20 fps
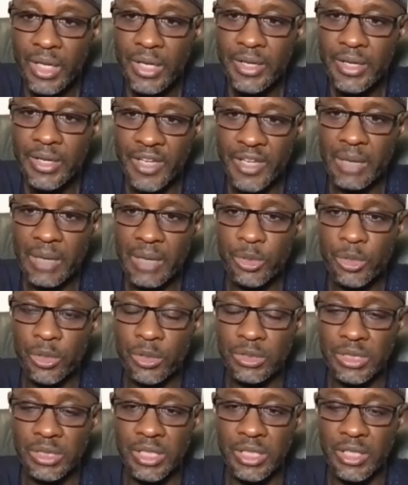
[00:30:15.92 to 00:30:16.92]
if they
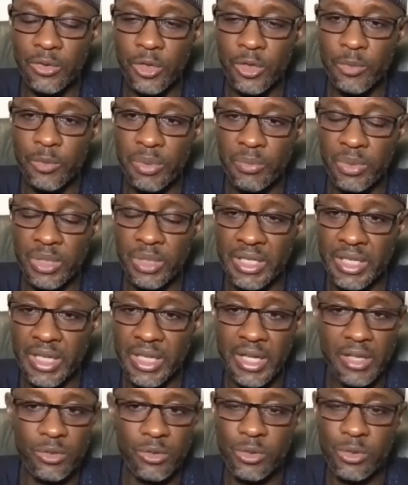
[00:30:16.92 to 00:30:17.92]
abduct 100 people and
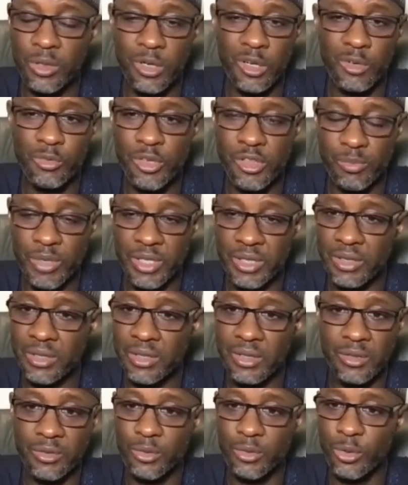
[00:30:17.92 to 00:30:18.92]
there is no ungoverned
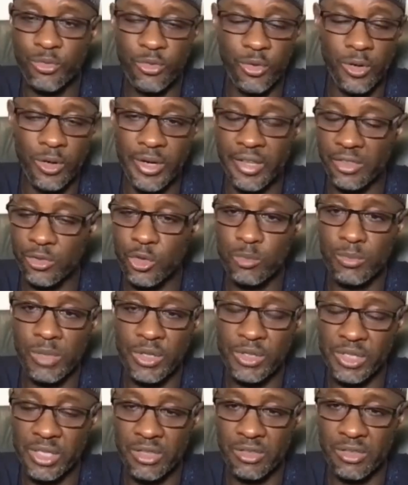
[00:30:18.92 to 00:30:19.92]
spaces, so no forest, no
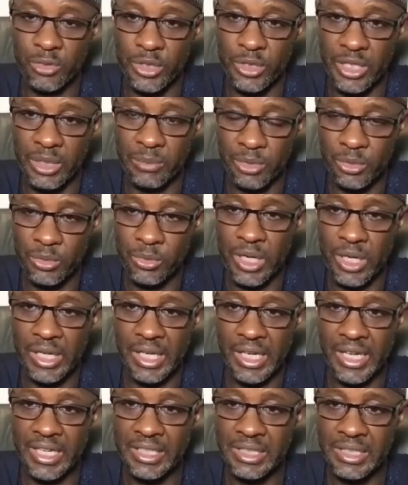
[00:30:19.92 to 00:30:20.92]
mountains for them to go
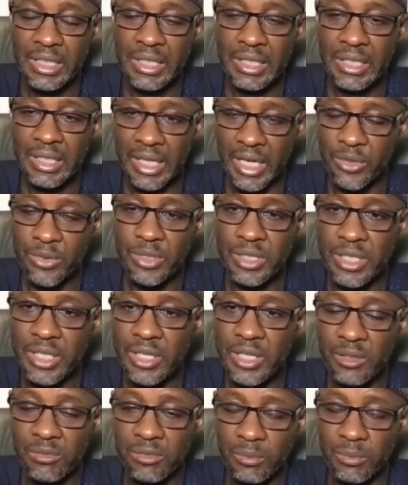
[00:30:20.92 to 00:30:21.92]
and hide, can you
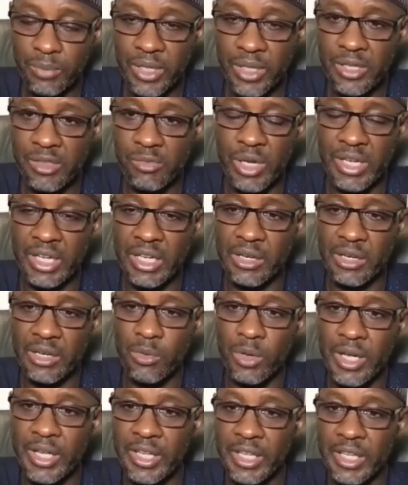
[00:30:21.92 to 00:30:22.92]
think of a place where they
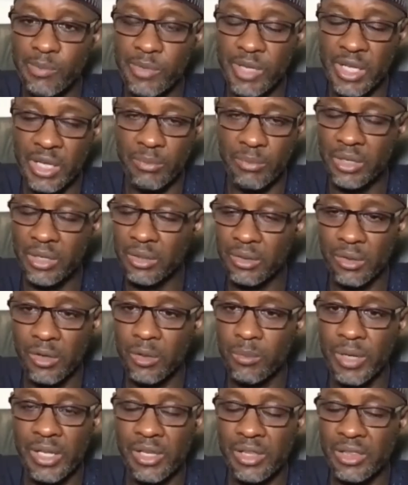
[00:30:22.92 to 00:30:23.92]
can go and keep them in
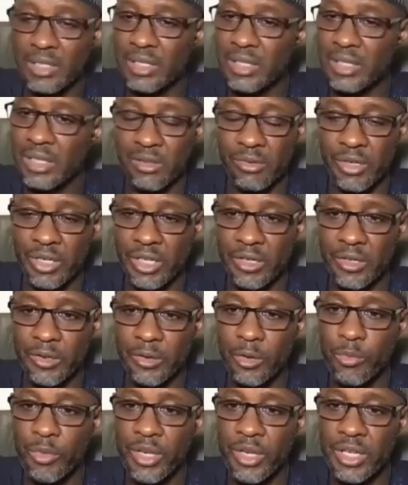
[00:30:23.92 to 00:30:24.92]
urban centers or in our
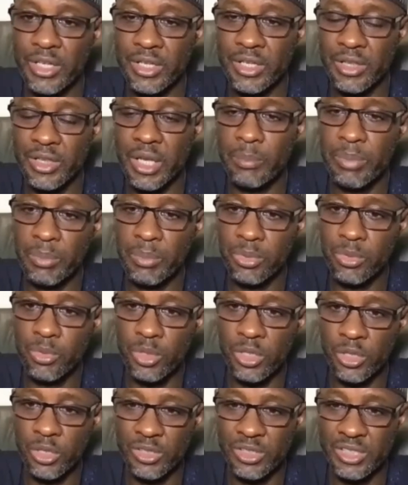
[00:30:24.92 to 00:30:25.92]
communities that people
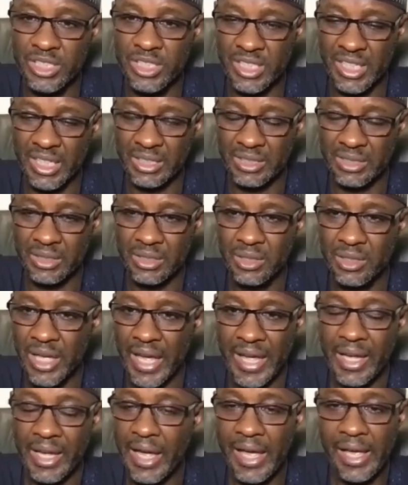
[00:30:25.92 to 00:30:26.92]
will not detect?
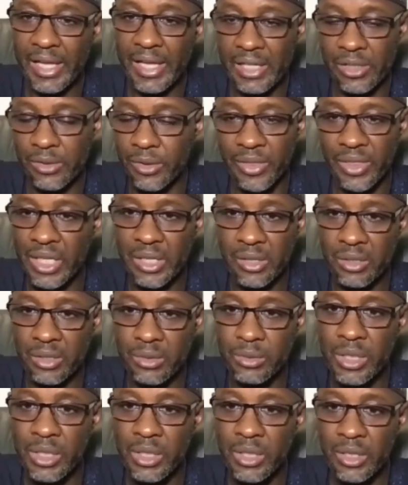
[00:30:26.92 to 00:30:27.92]
I cannot think
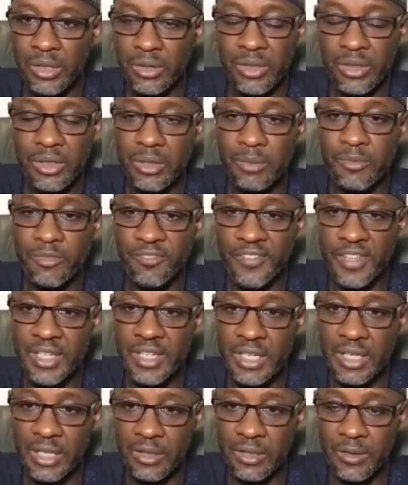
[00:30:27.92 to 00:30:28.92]
so, because
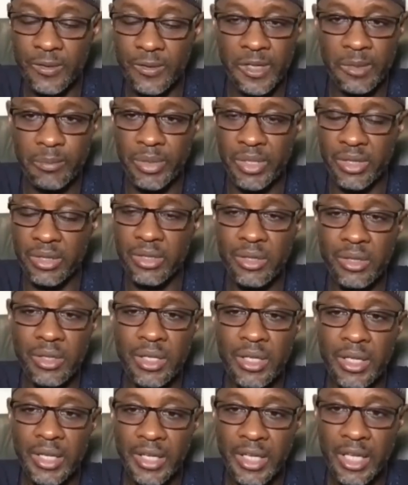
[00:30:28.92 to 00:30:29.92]
feeding 100 persons,
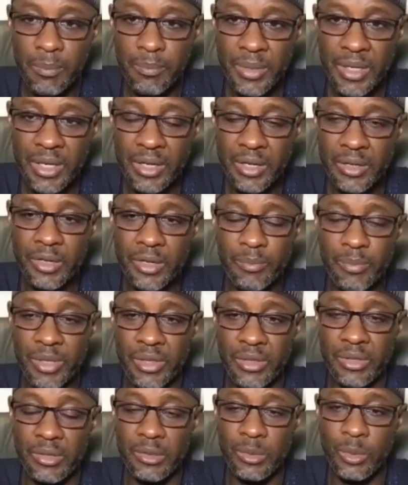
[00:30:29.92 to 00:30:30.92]
keeping 100
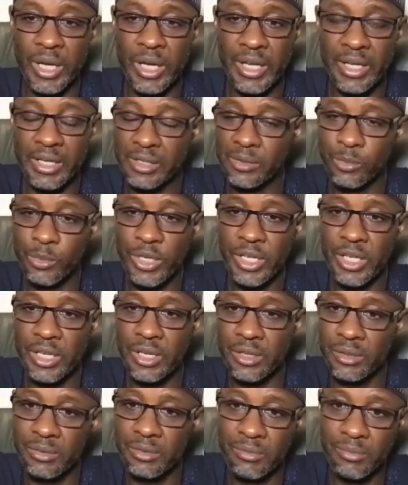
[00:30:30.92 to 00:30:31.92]
persons quiet
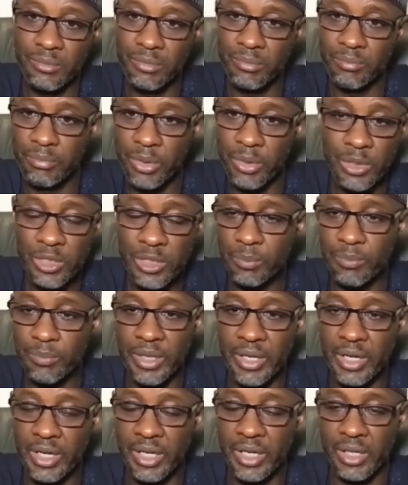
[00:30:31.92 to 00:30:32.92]
within build-up
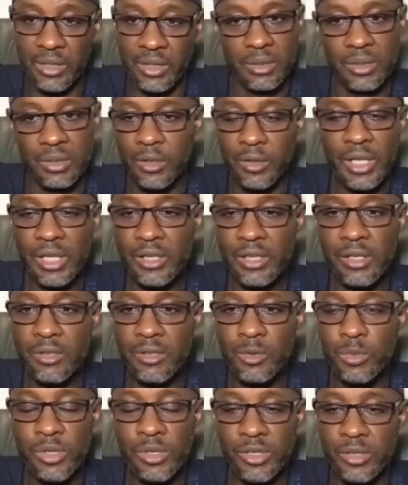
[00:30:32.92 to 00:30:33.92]
areas, honestly,
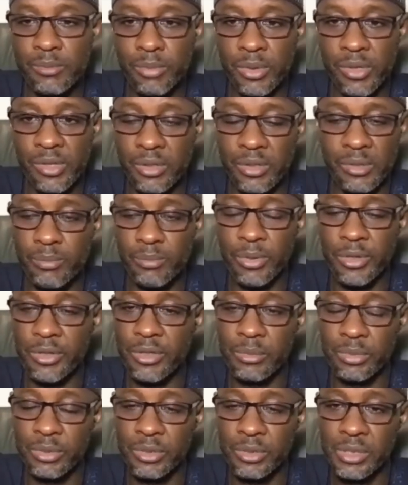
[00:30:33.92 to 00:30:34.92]
it's almost
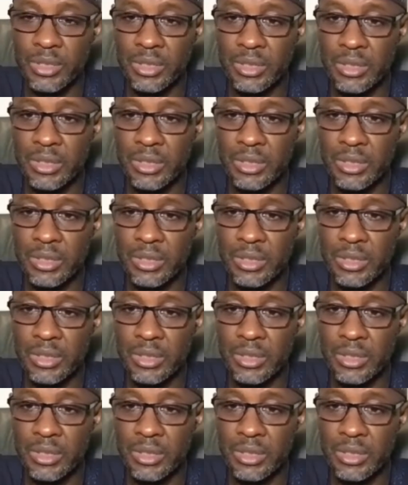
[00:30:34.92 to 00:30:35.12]
impossible.